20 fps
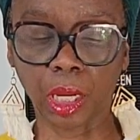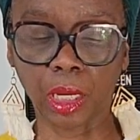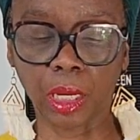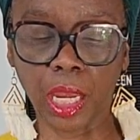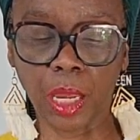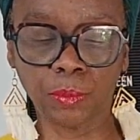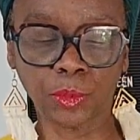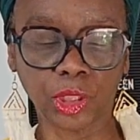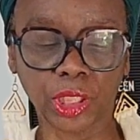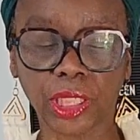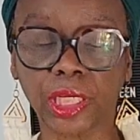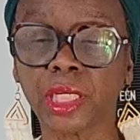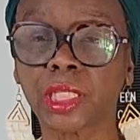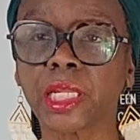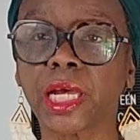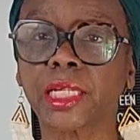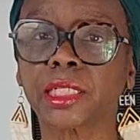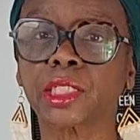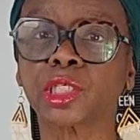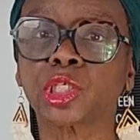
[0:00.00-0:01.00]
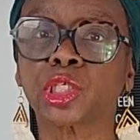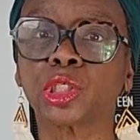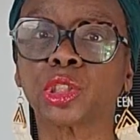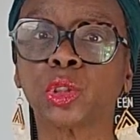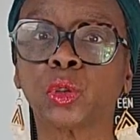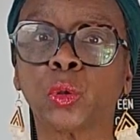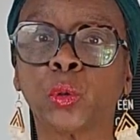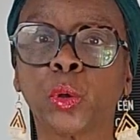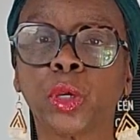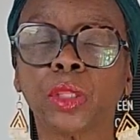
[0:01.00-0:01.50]
I'm taking that
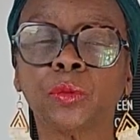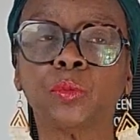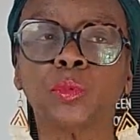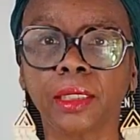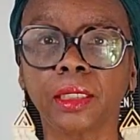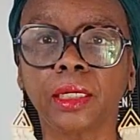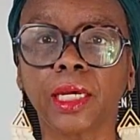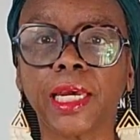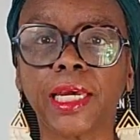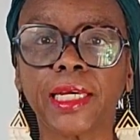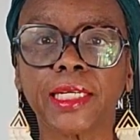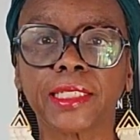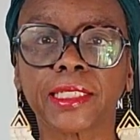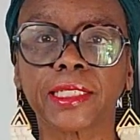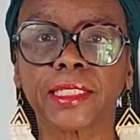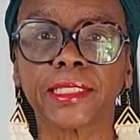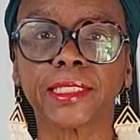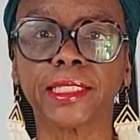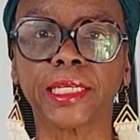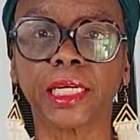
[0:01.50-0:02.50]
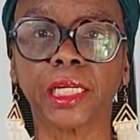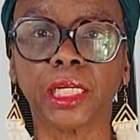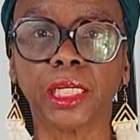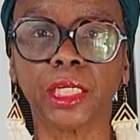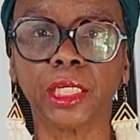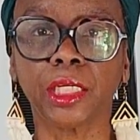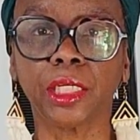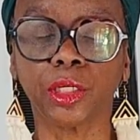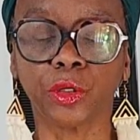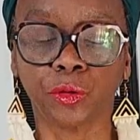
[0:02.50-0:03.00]
slow. It's a
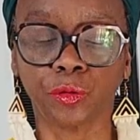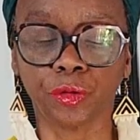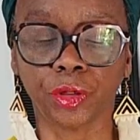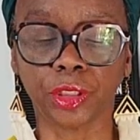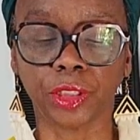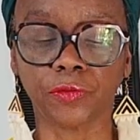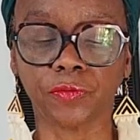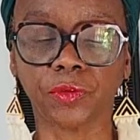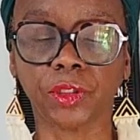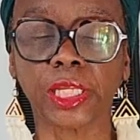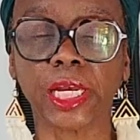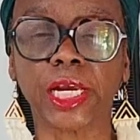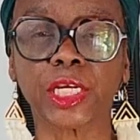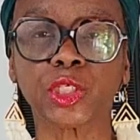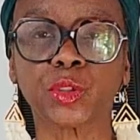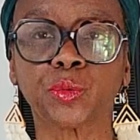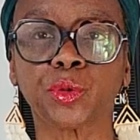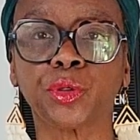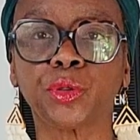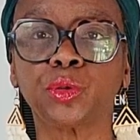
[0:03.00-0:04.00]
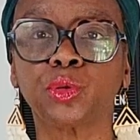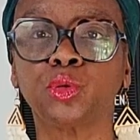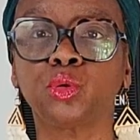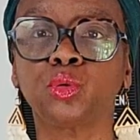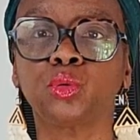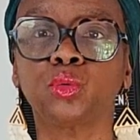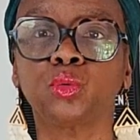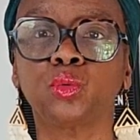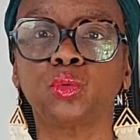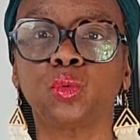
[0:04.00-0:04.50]
daily creative class where you
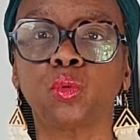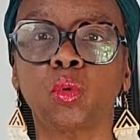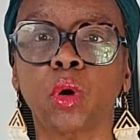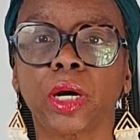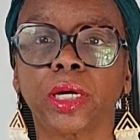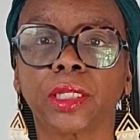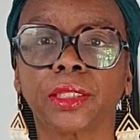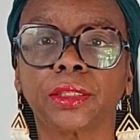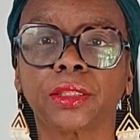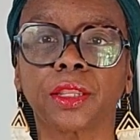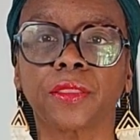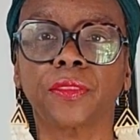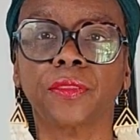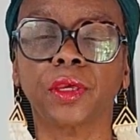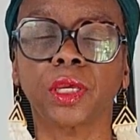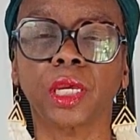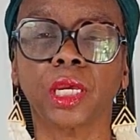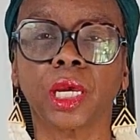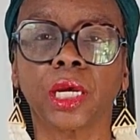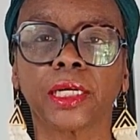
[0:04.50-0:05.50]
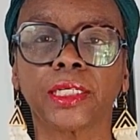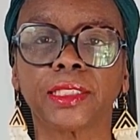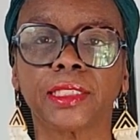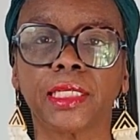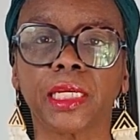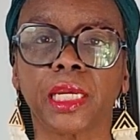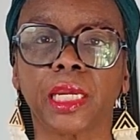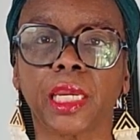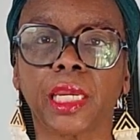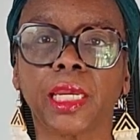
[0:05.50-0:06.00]
do one thing a
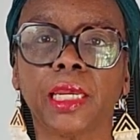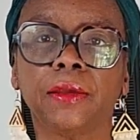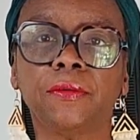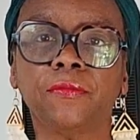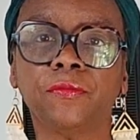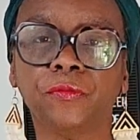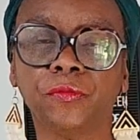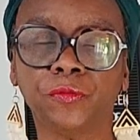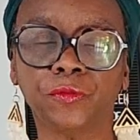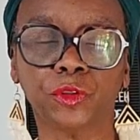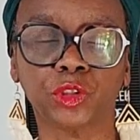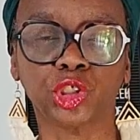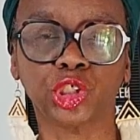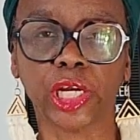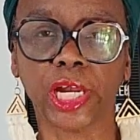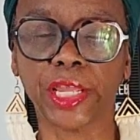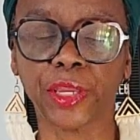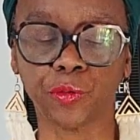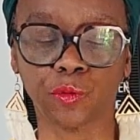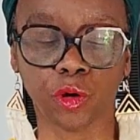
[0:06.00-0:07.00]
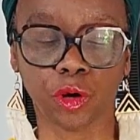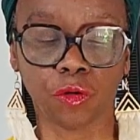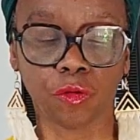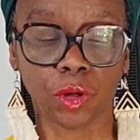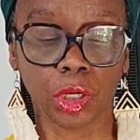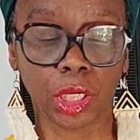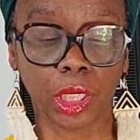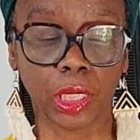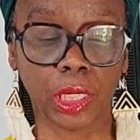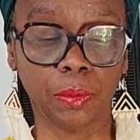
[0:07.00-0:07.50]
day for
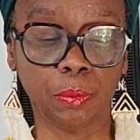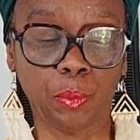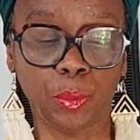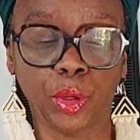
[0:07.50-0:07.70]
January,